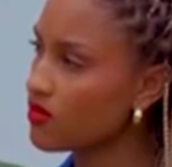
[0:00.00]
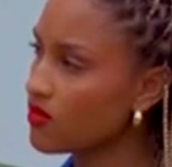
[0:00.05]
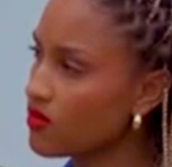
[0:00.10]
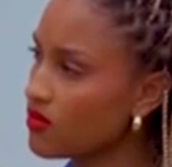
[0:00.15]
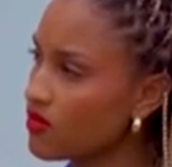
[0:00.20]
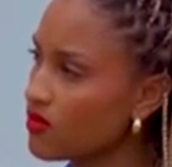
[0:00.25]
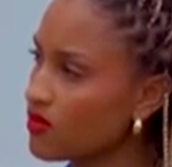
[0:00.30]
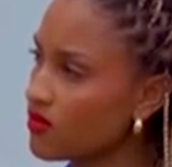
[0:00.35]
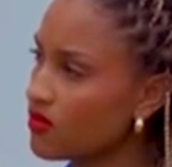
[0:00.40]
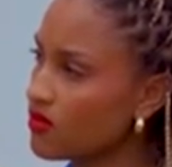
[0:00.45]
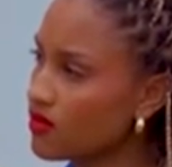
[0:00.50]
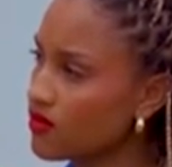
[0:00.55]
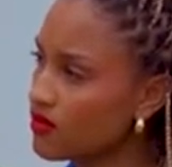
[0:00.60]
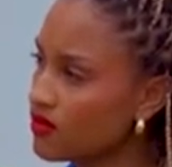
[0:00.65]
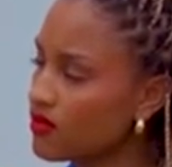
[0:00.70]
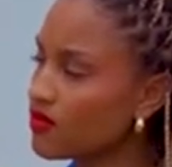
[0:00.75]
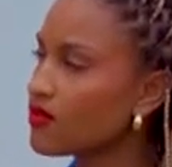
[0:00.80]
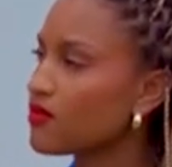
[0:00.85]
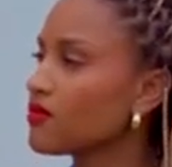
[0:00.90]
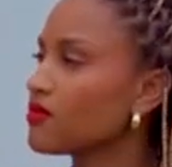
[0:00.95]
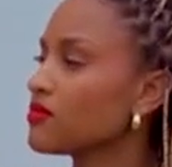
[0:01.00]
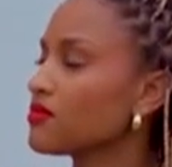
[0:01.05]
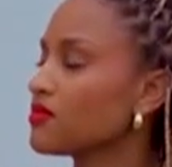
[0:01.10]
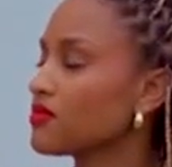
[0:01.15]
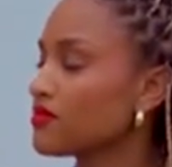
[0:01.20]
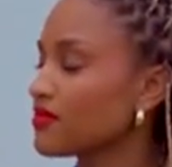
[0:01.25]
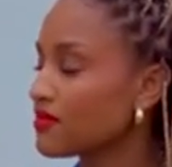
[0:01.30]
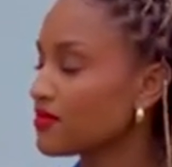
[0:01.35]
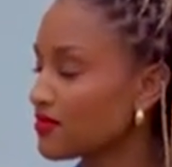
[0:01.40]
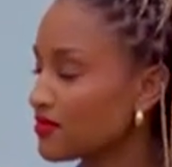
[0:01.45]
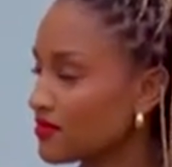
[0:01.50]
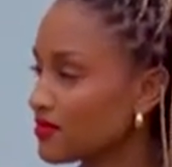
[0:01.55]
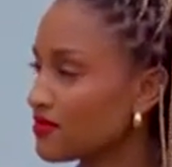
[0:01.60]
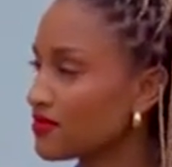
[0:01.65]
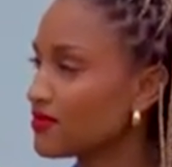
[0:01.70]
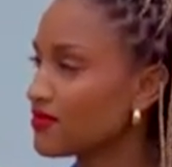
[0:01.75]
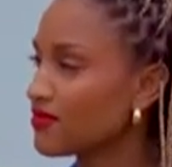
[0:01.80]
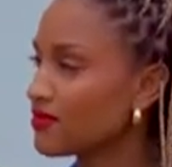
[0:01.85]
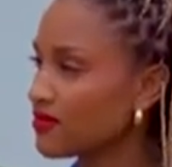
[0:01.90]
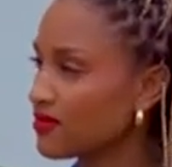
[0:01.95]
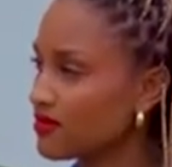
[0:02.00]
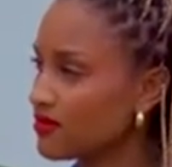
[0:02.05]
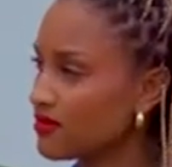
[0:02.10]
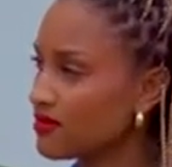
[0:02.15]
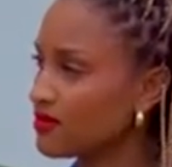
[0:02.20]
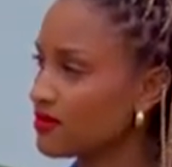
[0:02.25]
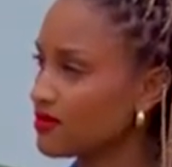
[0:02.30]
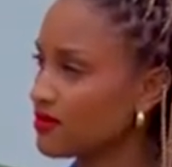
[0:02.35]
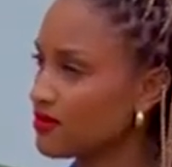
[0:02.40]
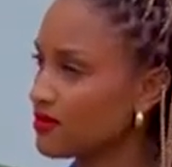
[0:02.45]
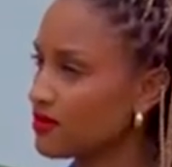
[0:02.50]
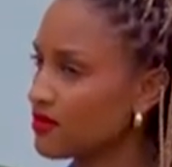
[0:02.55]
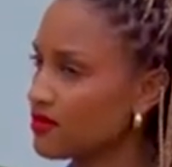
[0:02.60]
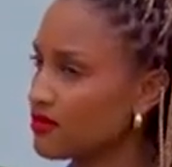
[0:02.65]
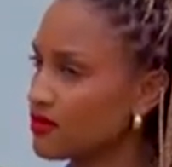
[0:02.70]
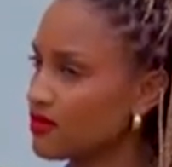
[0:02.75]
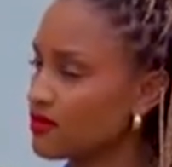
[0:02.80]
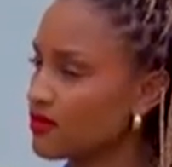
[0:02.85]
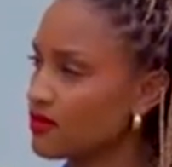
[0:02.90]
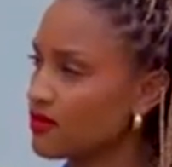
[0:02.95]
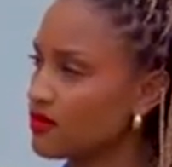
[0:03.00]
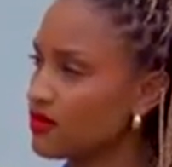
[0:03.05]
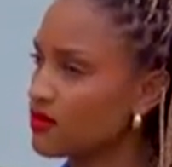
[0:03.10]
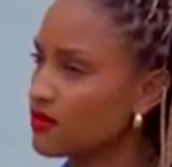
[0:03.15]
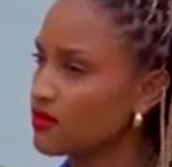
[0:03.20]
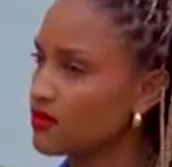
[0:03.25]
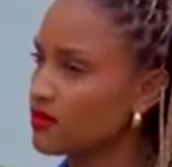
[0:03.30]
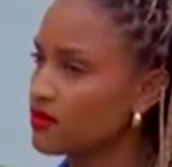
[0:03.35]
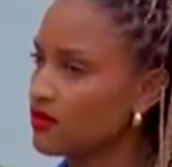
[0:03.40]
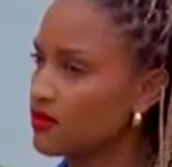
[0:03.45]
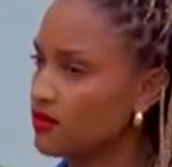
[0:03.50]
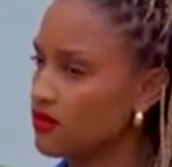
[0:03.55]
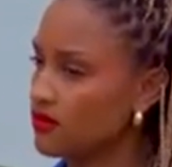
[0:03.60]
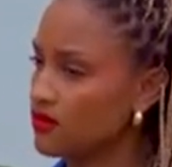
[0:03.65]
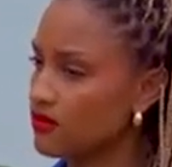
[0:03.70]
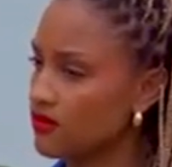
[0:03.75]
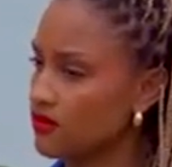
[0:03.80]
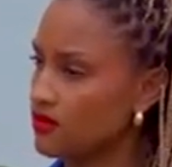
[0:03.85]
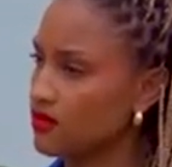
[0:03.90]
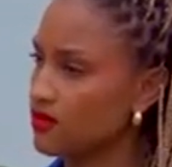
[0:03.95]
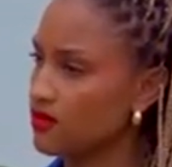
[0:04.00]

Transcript: The person shown says nothing.